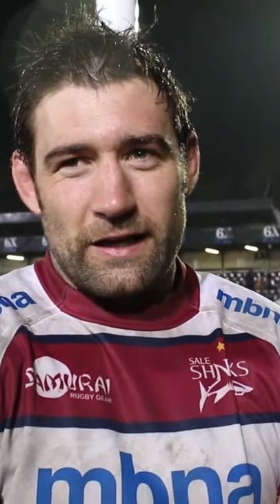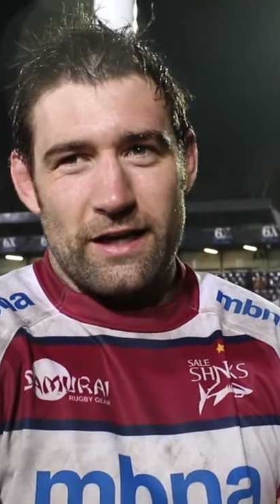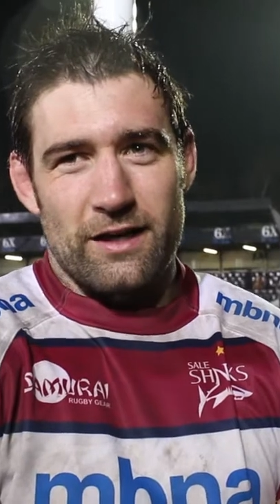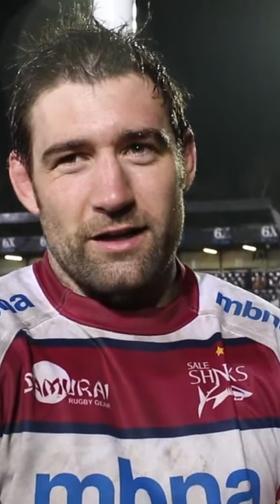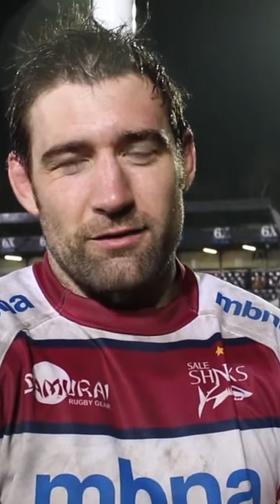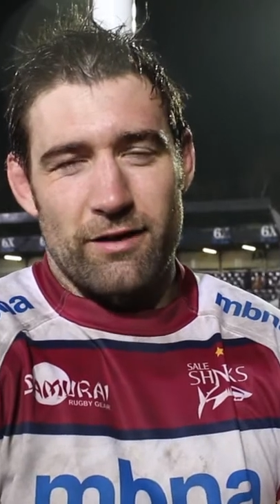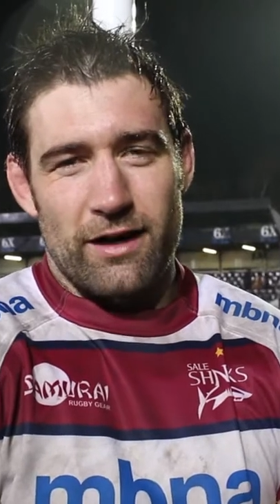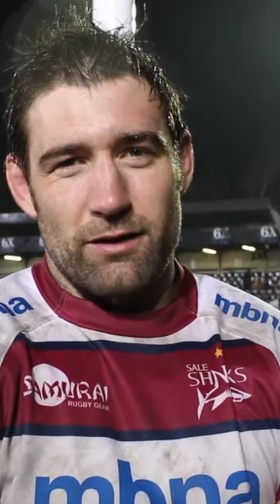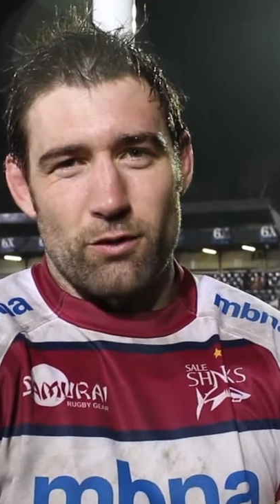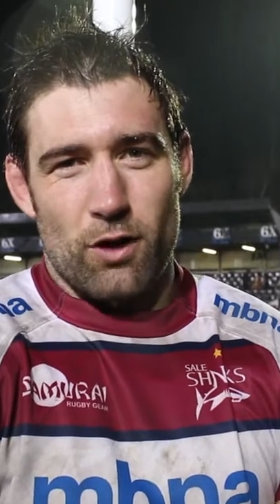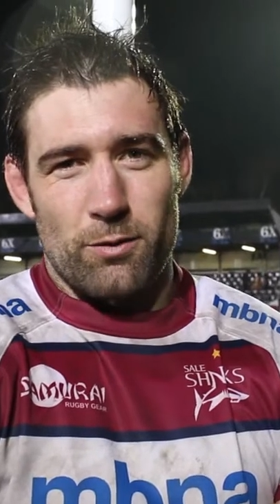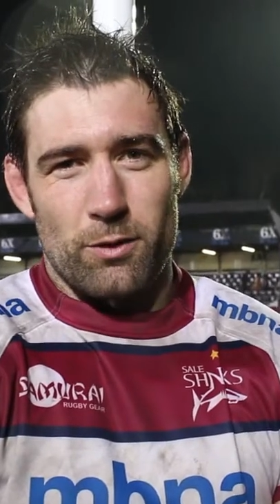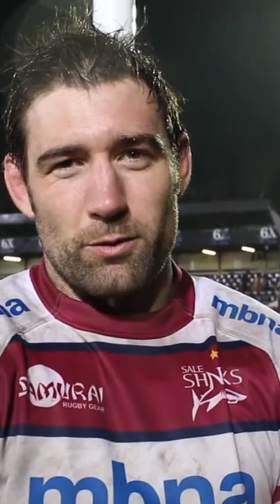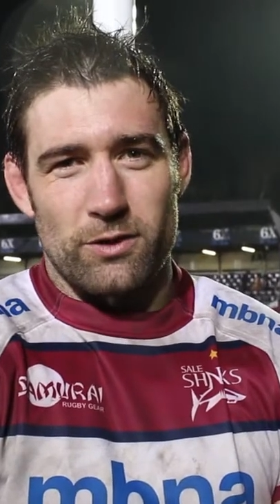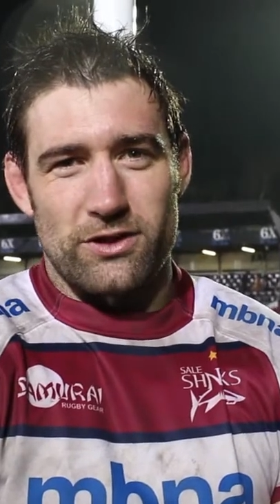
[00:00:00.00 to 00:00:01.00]
into the round
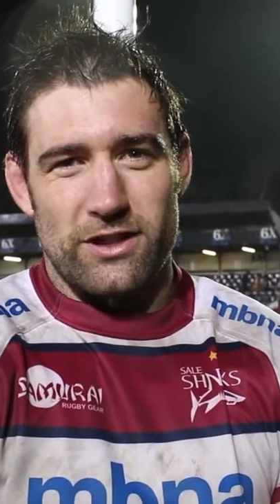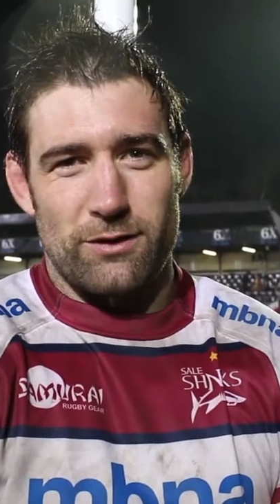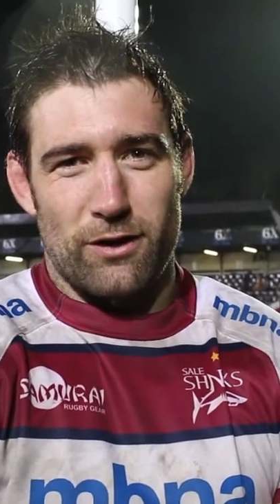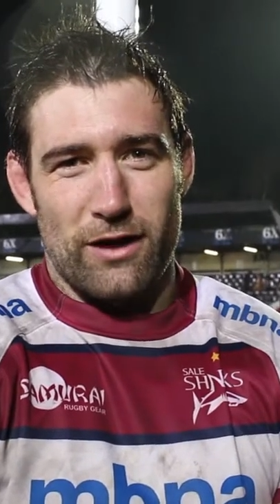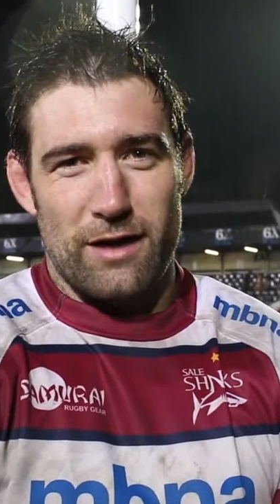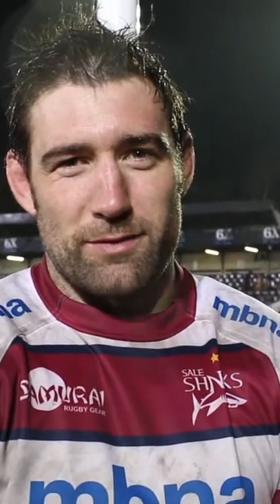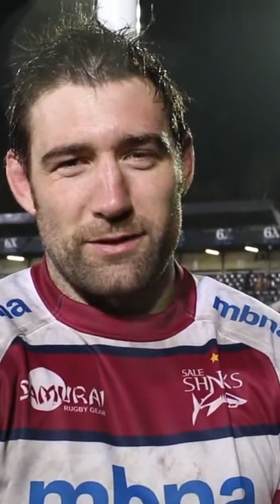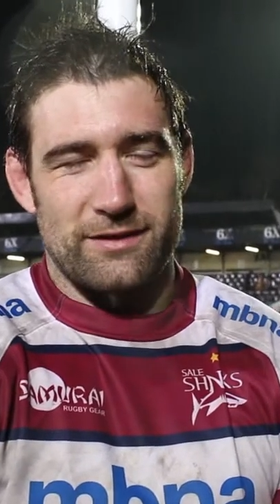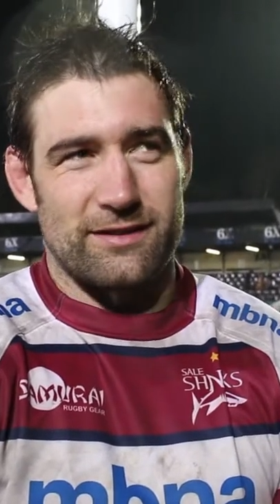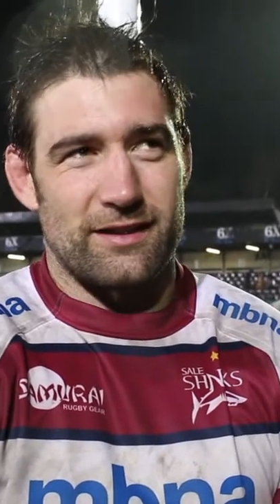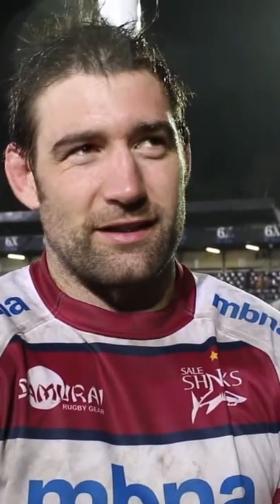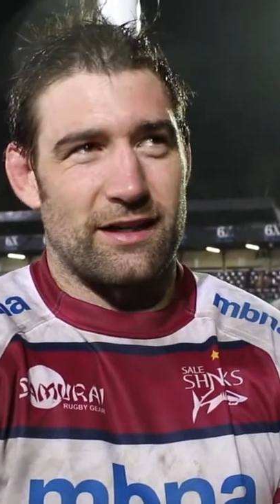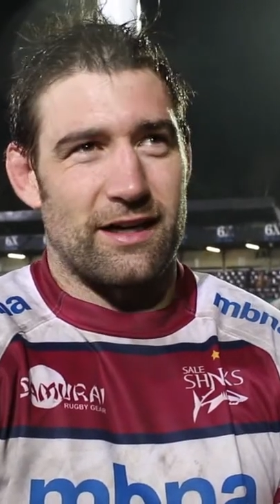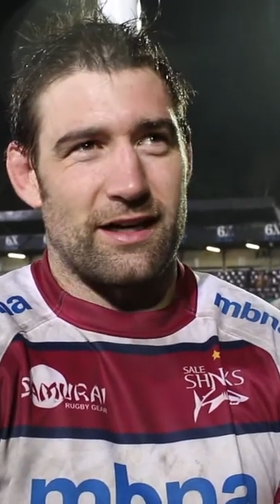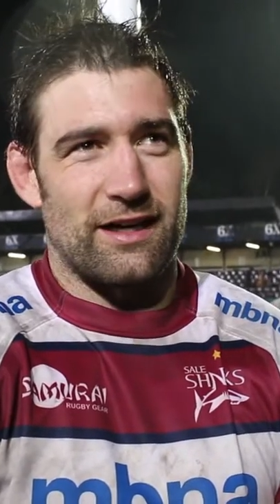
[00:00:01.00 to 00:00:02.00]
robin. We'll see what happens
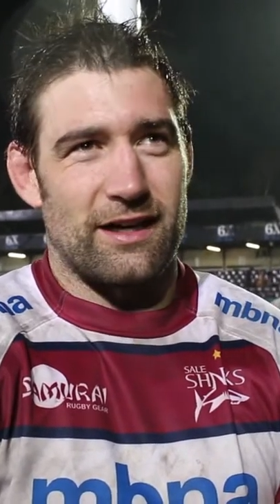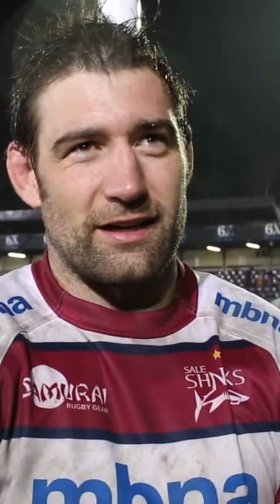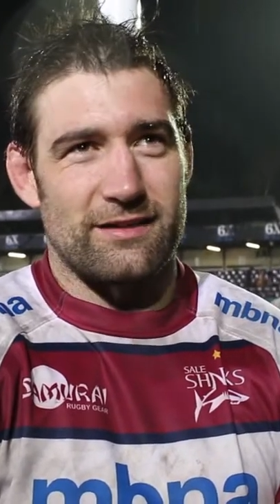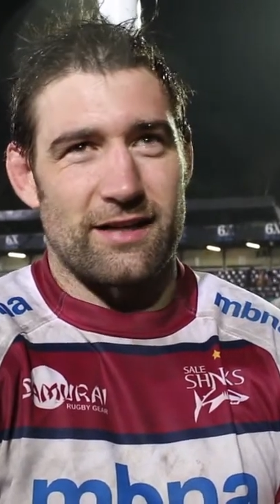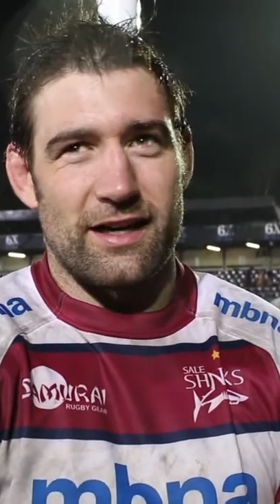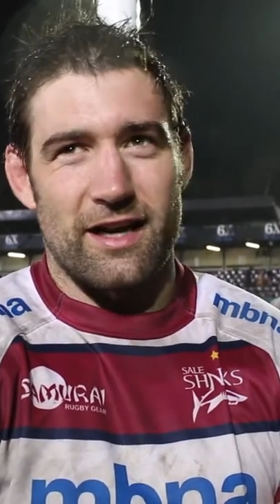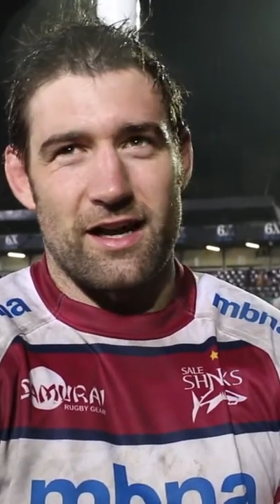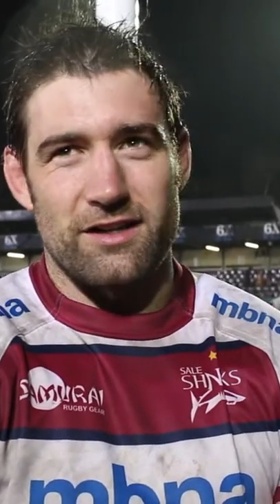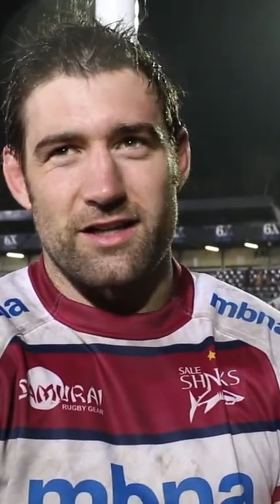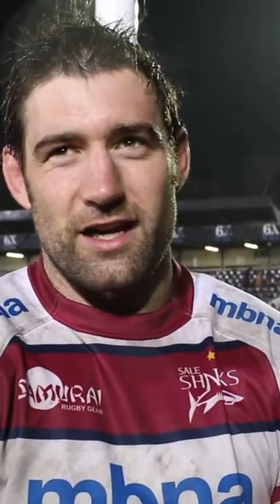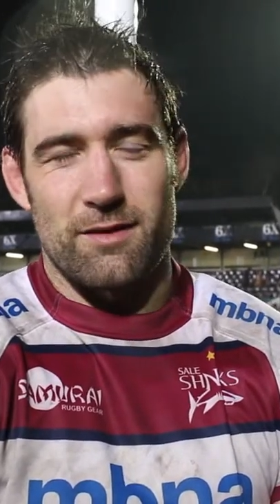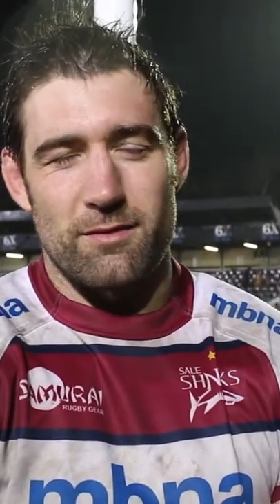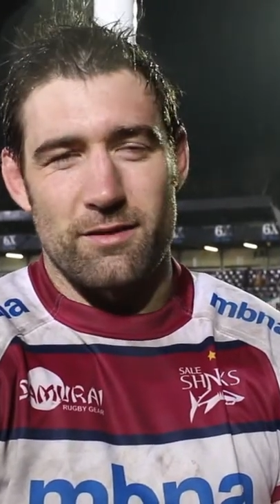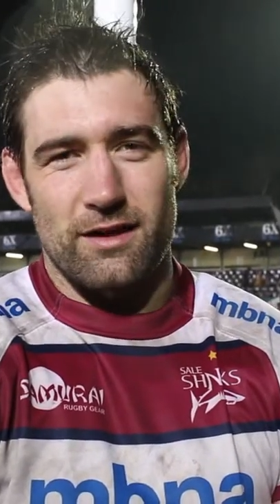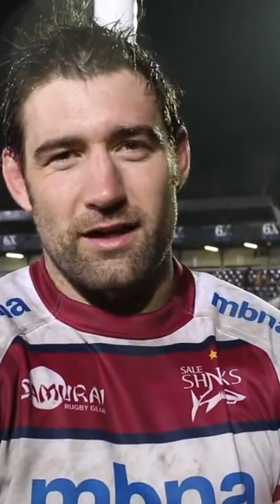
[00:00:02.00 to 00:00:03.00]
and uh, take each
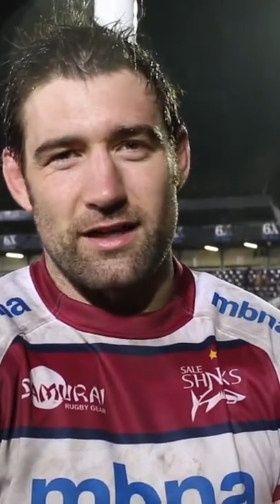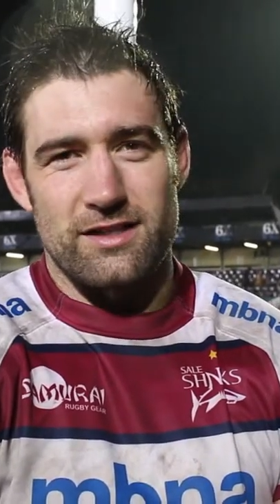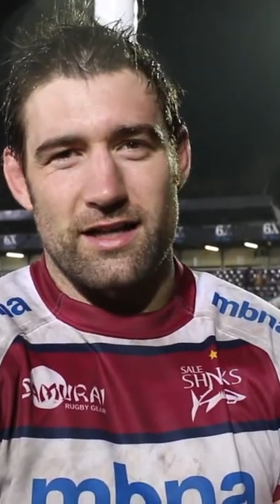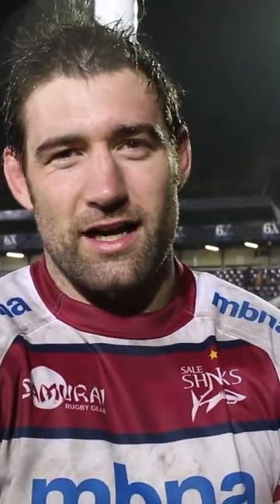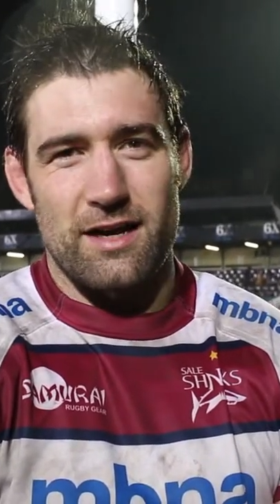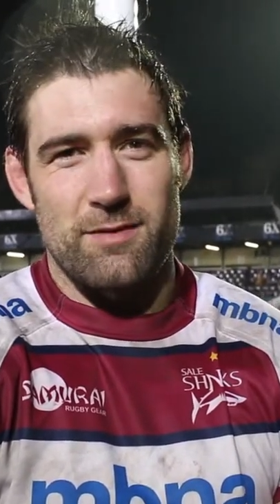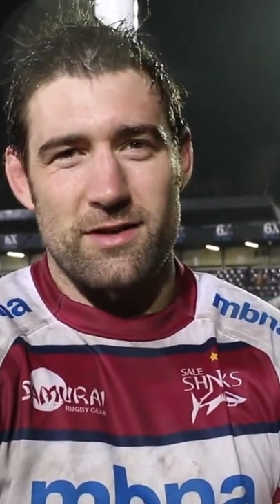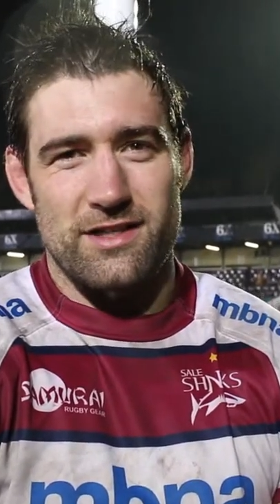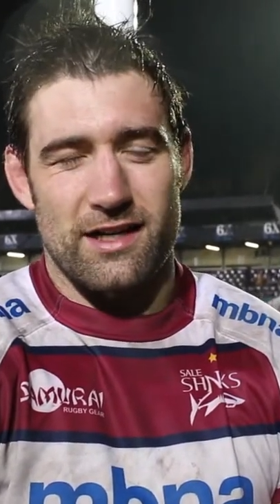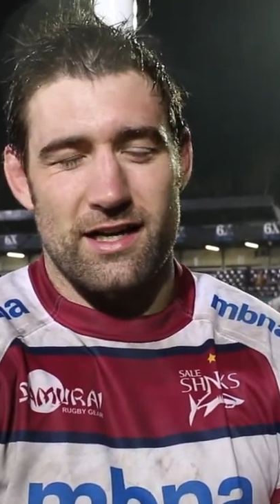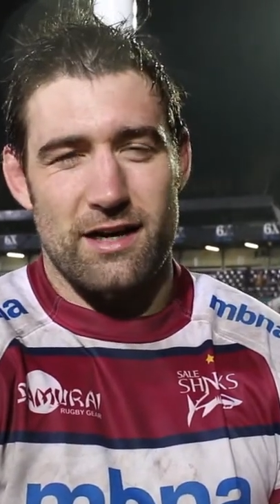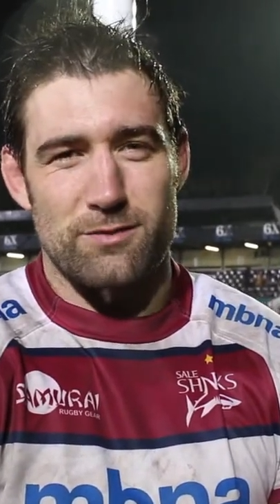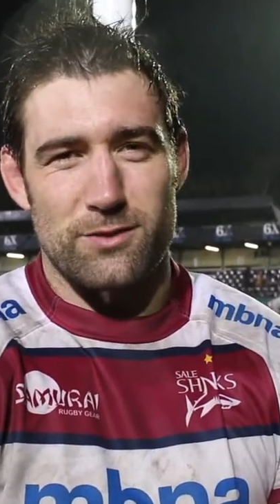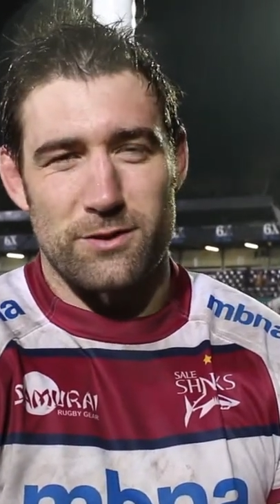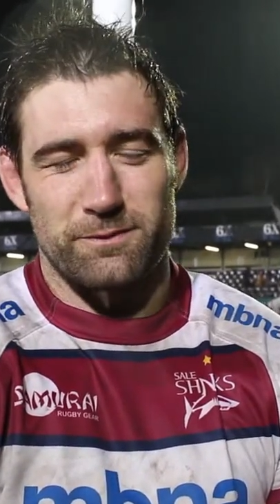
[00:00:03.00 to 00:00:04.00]
game each game as it
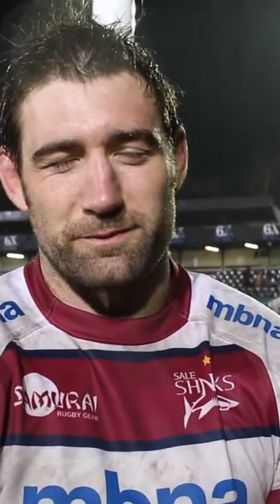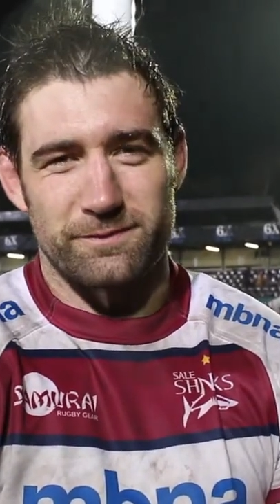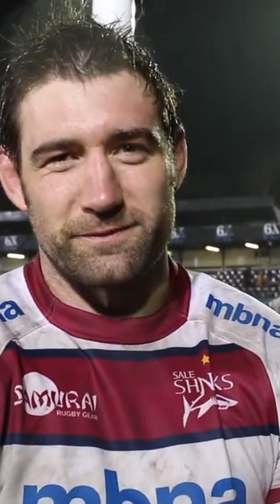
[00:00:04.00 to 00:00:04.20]
comes.